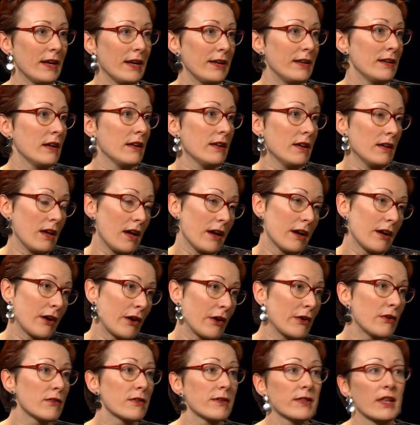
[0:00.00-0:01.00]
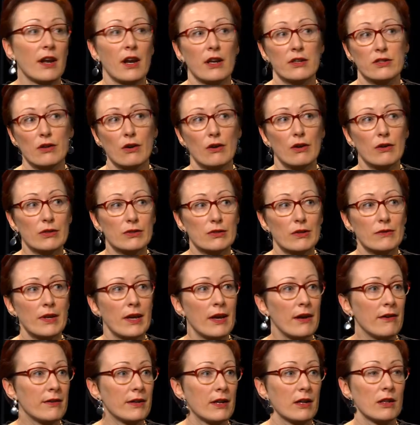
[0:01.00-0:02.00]
and a country that has also
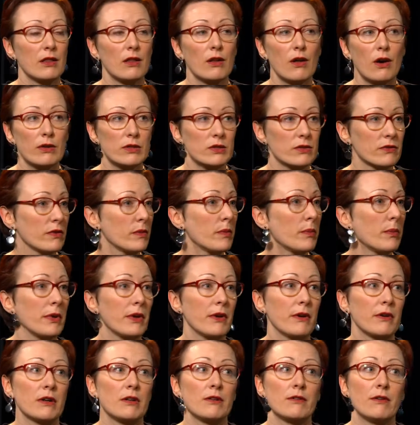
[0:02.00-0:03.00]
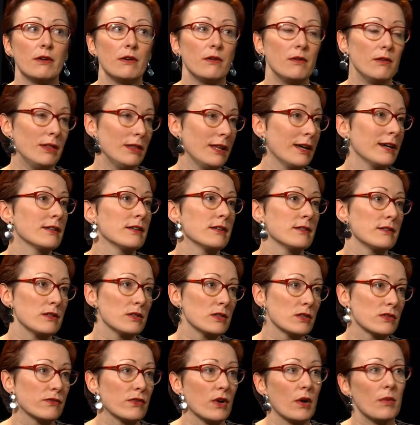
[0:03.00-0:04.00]
inherited lots of imperial
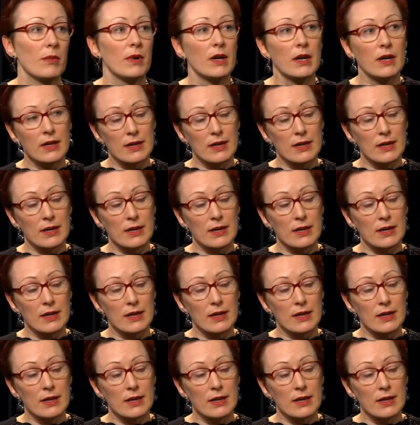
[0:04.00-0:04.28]
legacies from